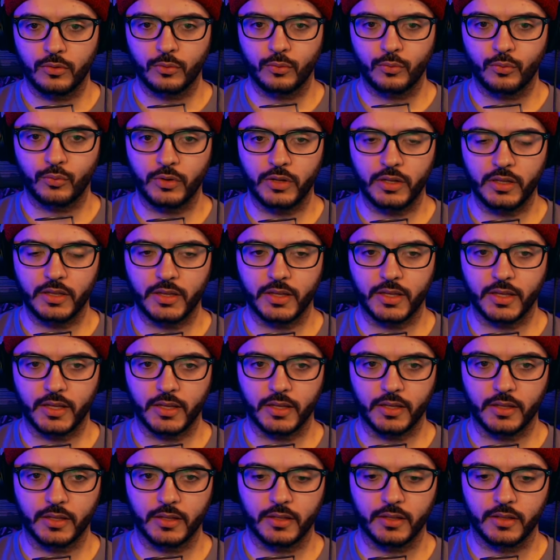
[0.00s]
really?
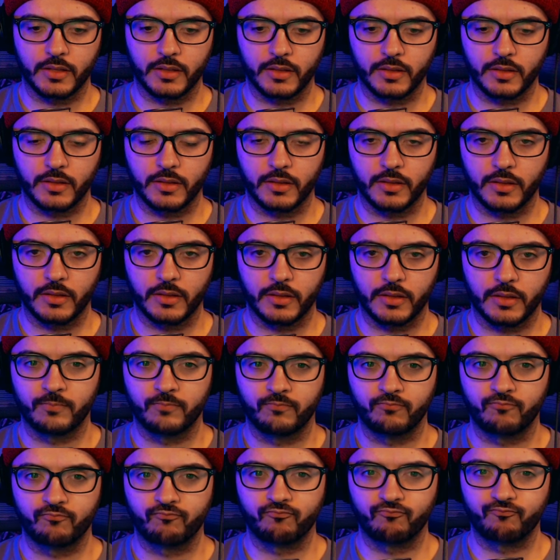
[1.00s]

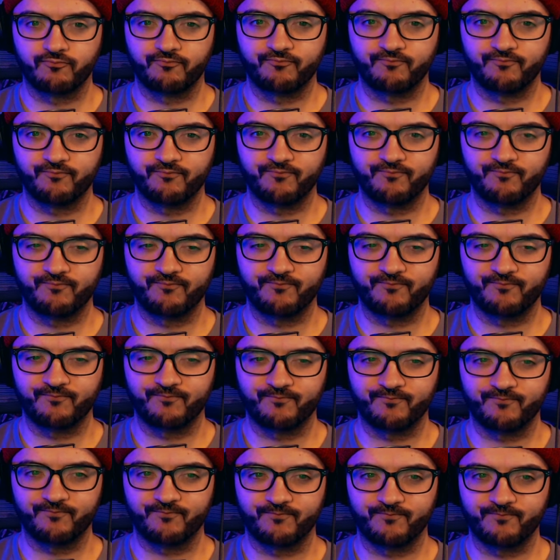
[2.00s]

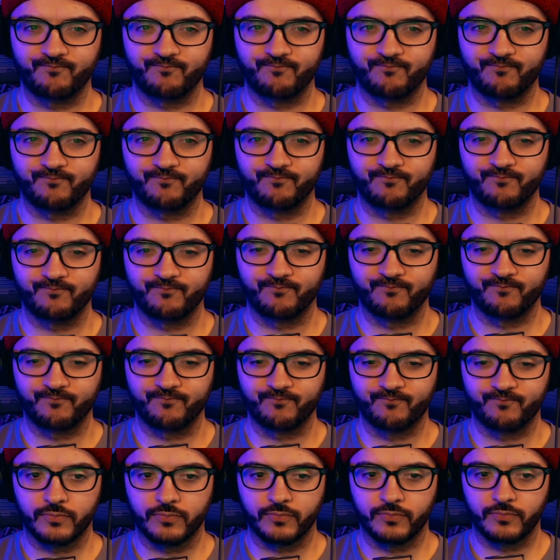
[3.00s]
Hmm.
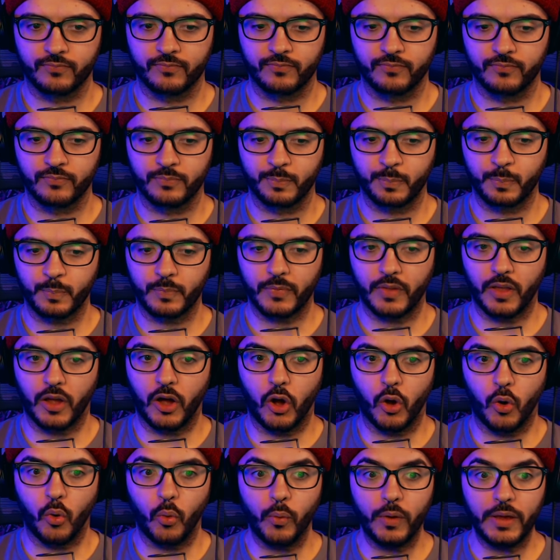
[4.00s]

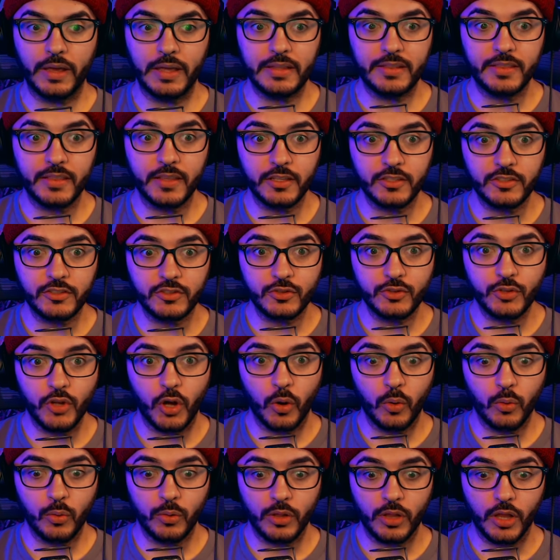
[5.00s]
Oh, in the
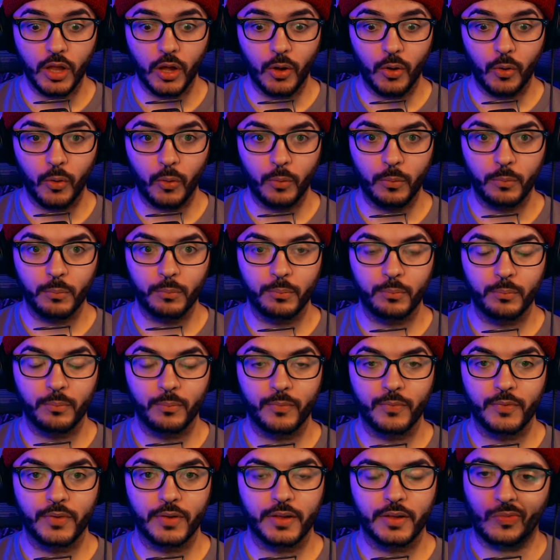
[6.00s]
snow globe.
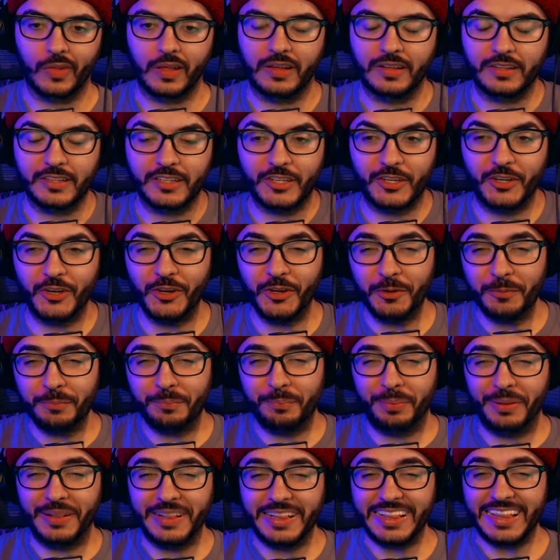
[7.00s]

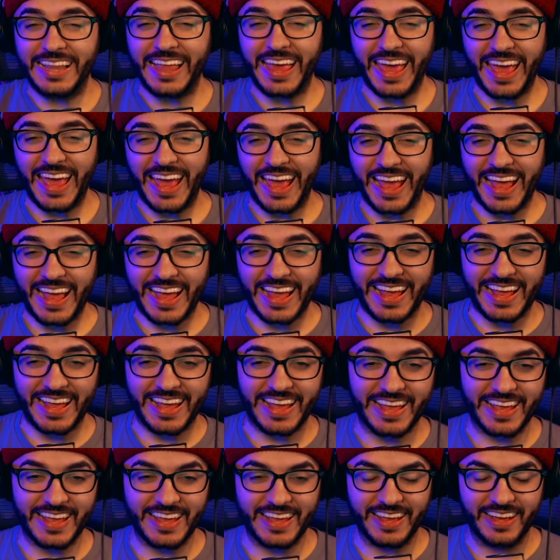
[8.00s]
Good
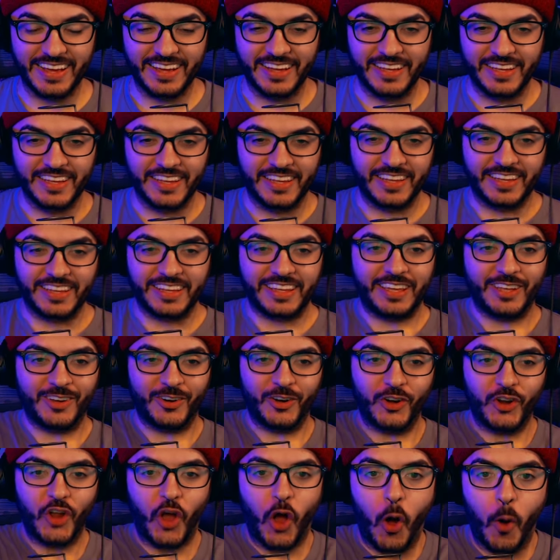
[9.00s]
play. Get
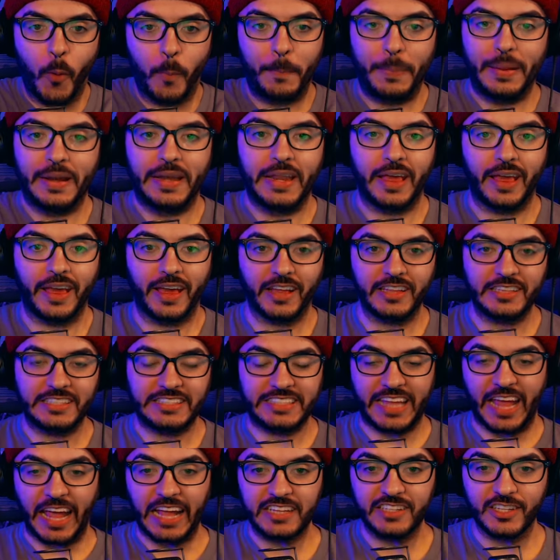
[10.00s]
her to open it.
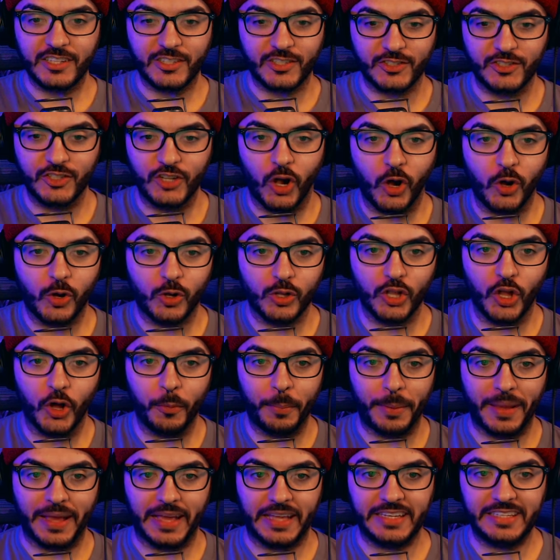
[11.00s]
Take the snow
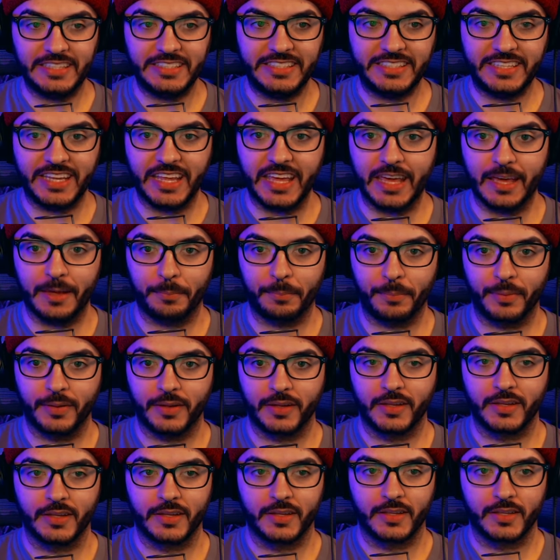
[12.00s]
globe and dip.
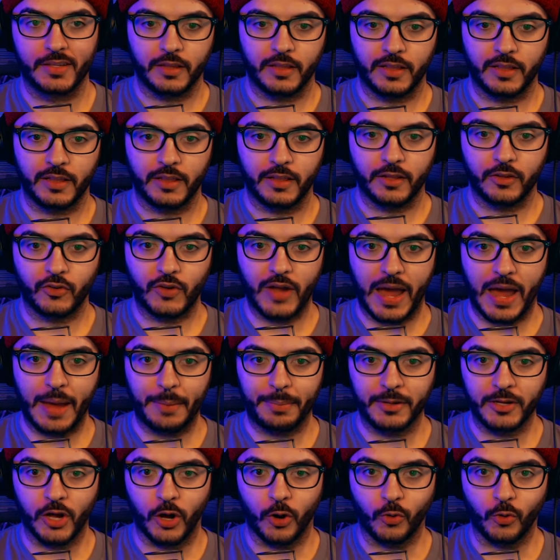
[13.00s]
Grab
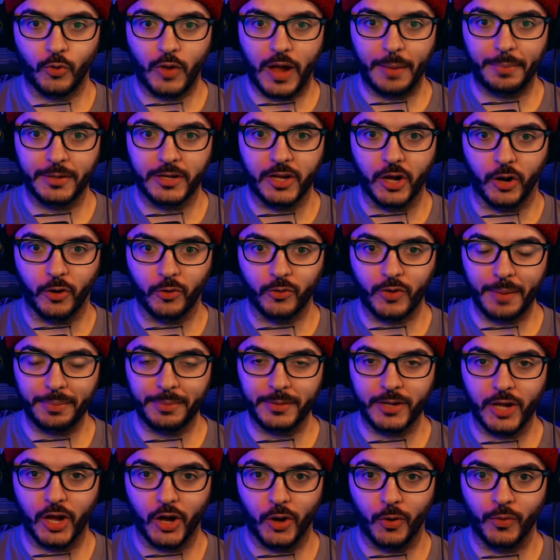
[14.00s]
and go, grab and go, grab
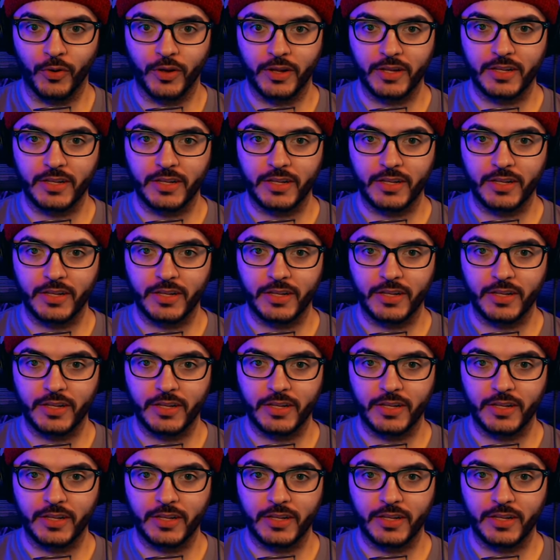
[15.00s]
and go.